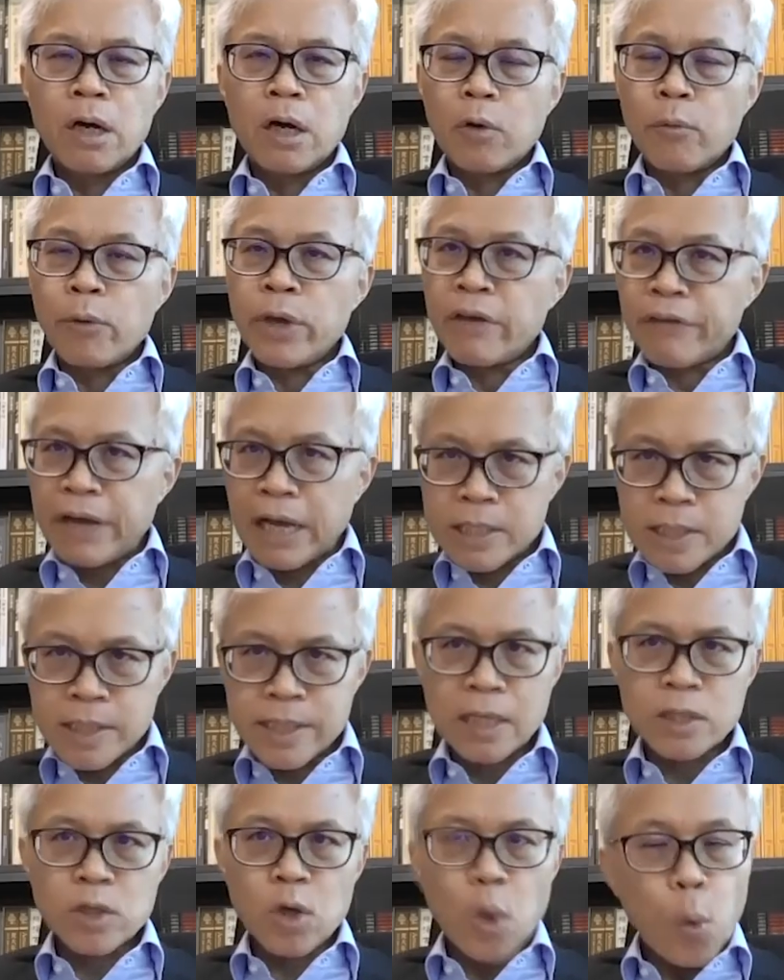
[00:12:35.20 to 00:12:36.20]
we have
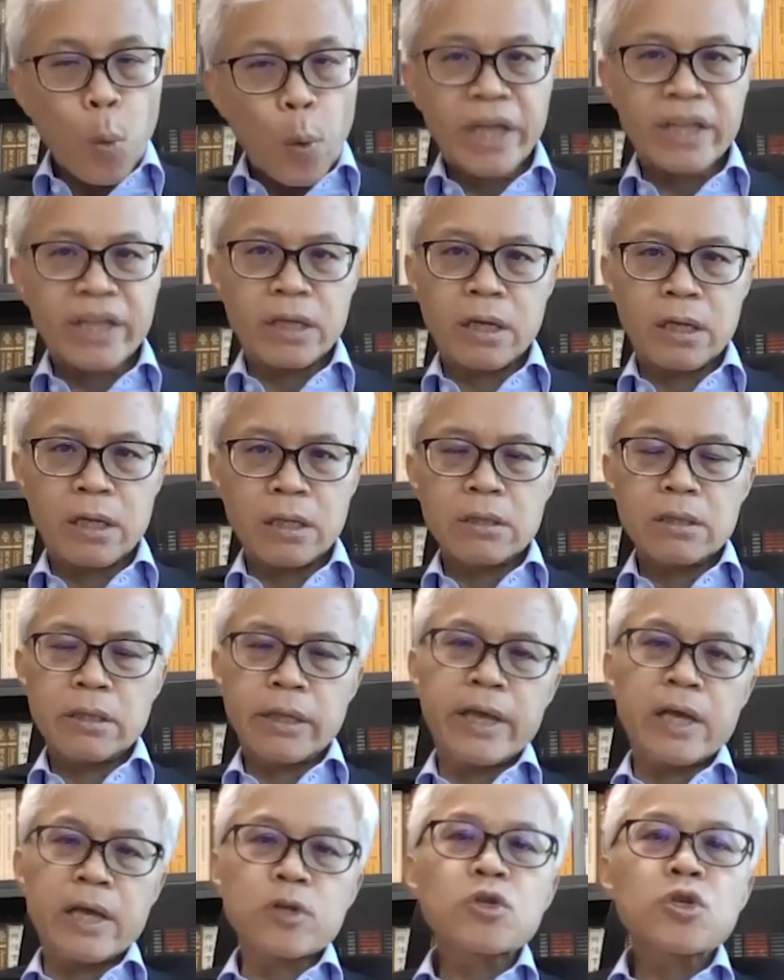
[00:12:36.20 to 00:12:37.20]
assessed whether
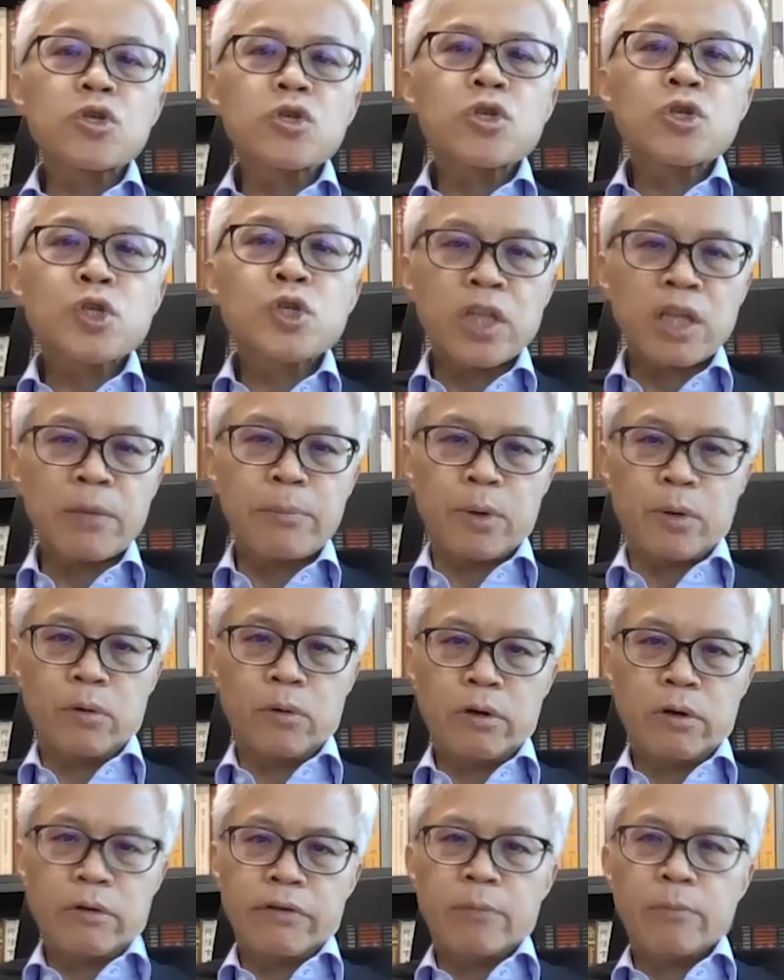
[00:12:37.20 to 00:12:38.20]
they are
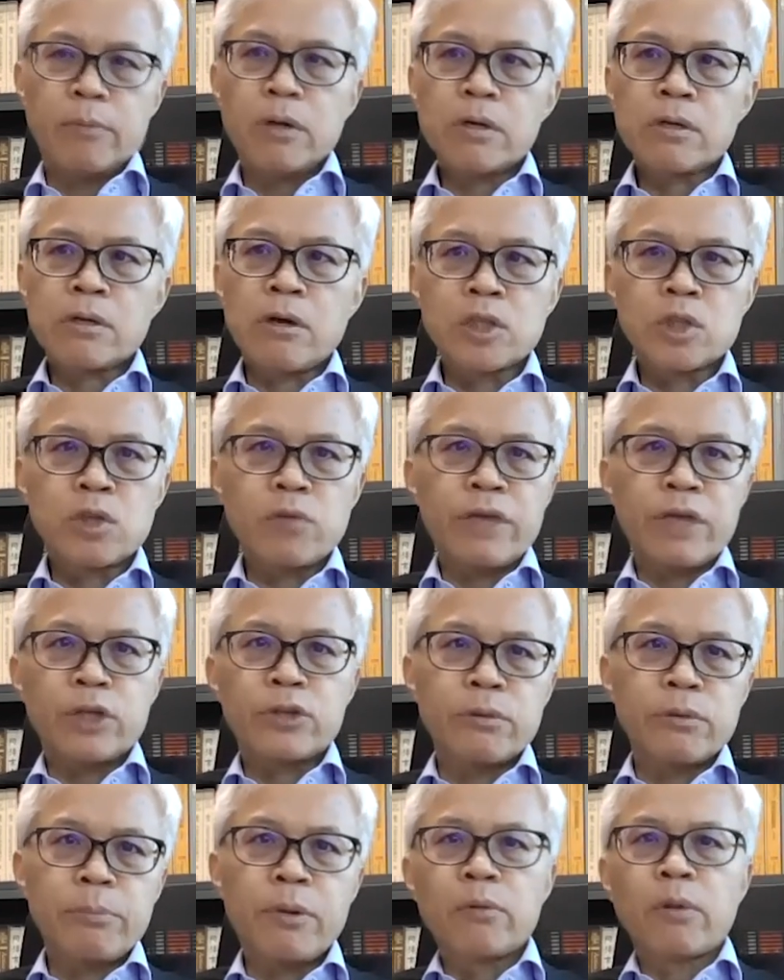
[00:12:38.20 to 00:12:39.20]
suitable from
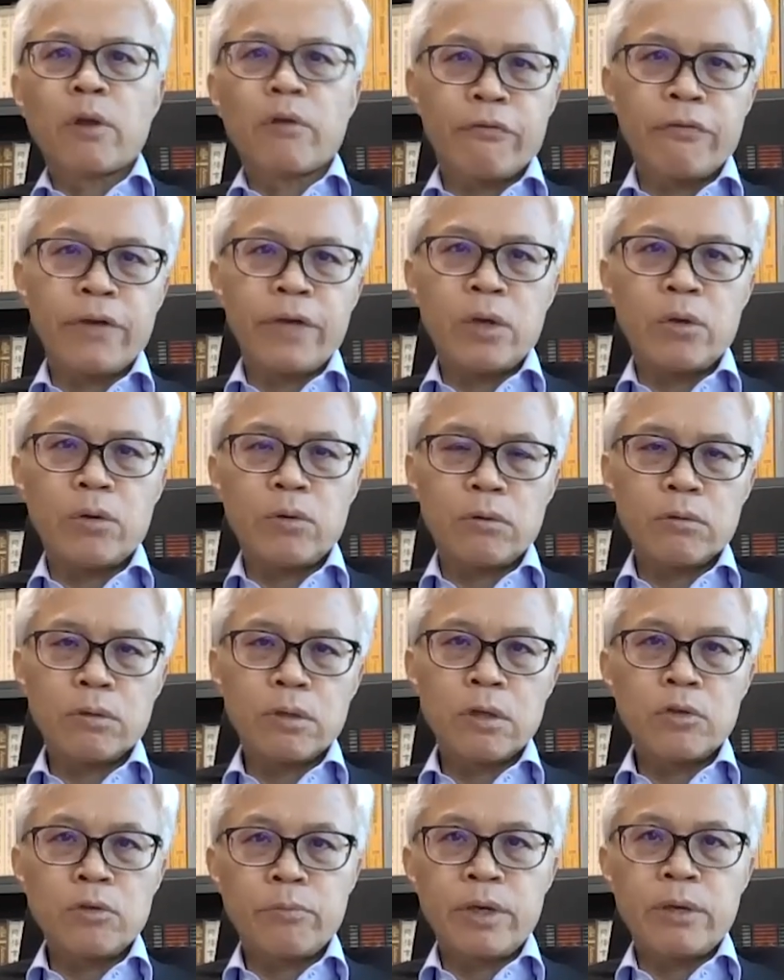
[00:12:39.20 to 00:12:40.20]
conservation point of view
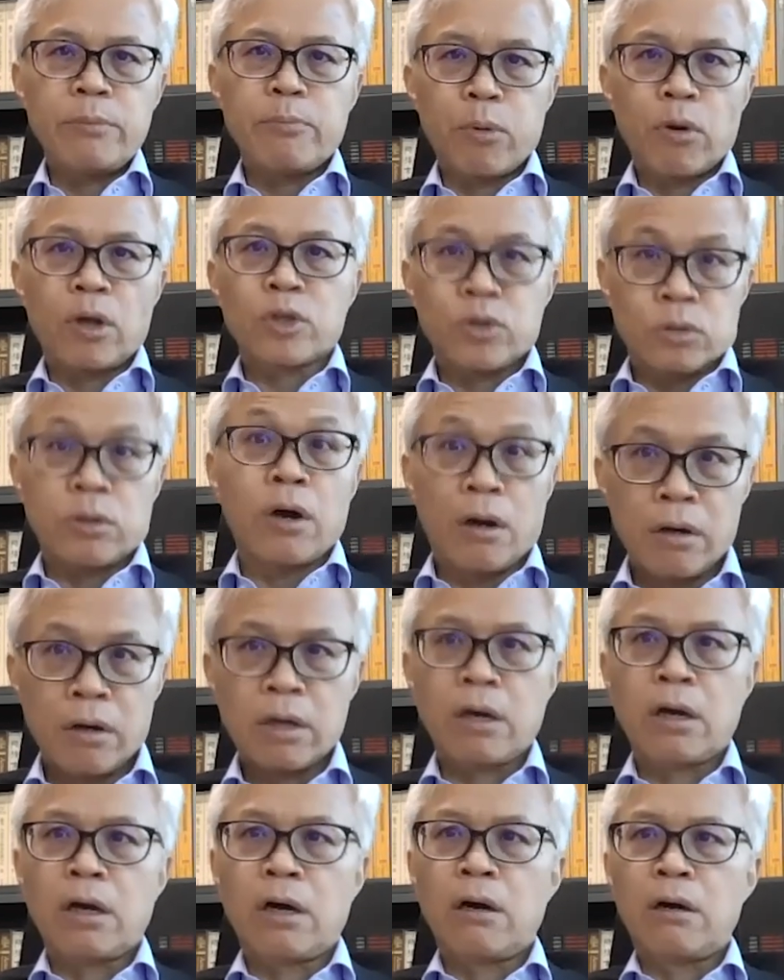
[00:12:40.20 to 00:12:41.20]
to be brought to Hong
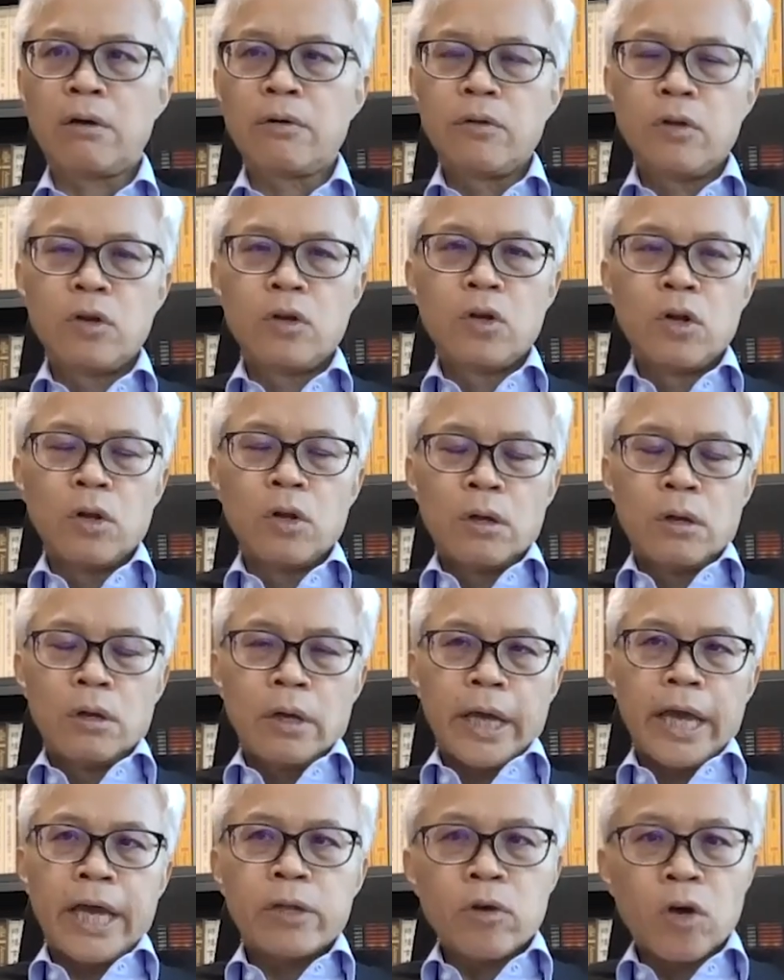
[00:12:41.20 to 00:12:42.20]
Kong,
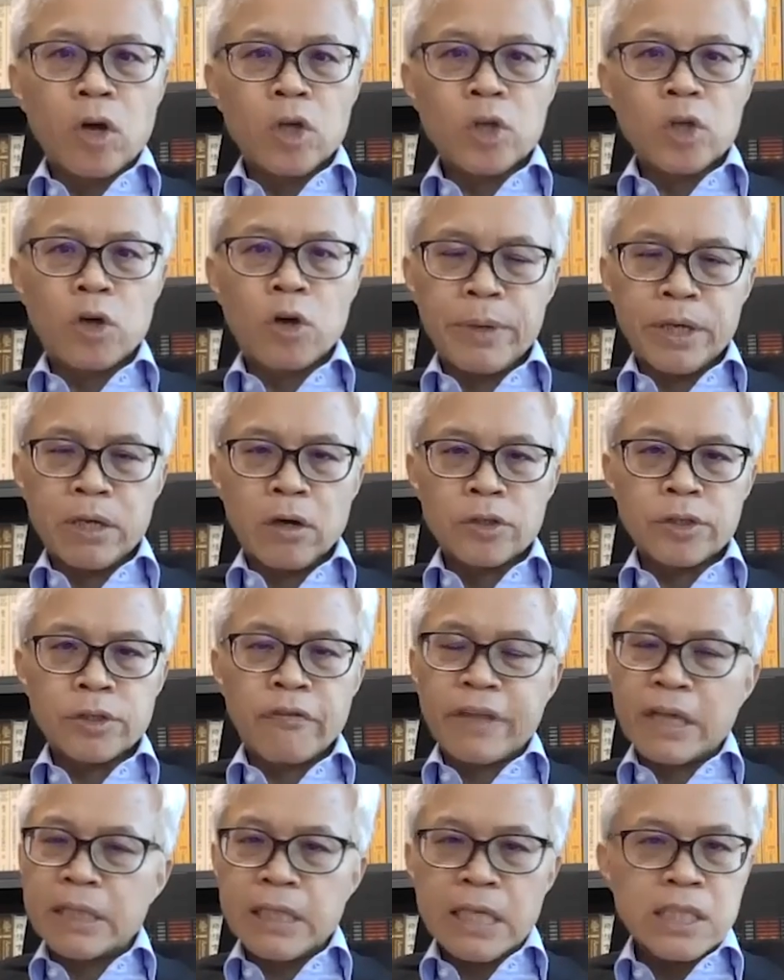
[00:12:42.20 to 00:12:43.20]
and also because
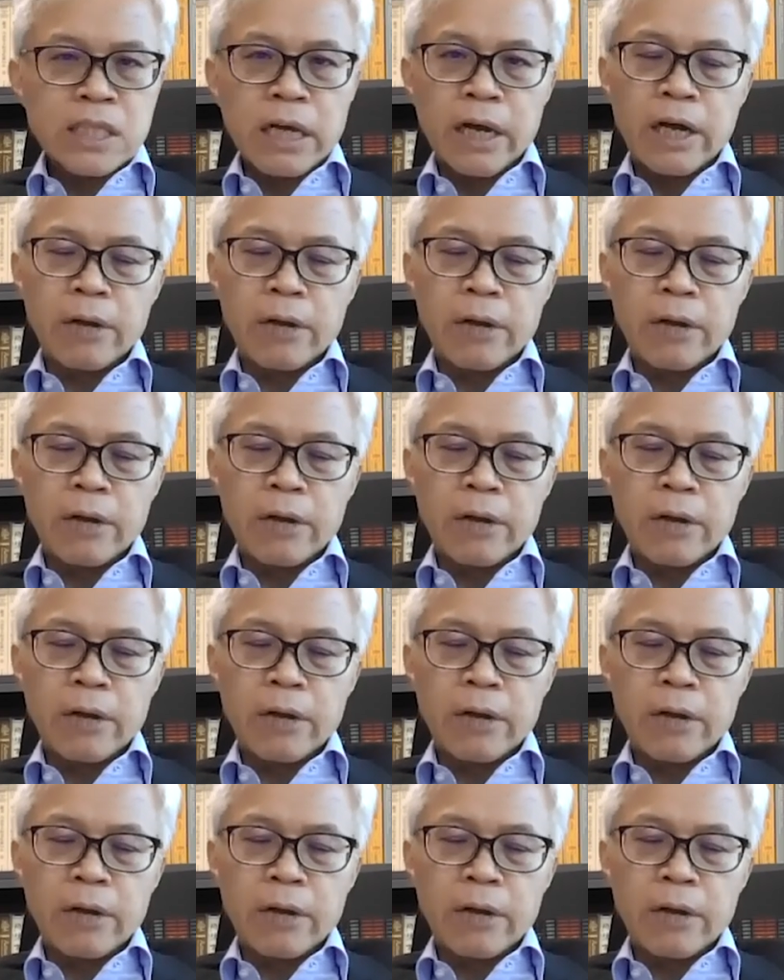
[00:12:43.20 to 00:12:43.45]
of this, this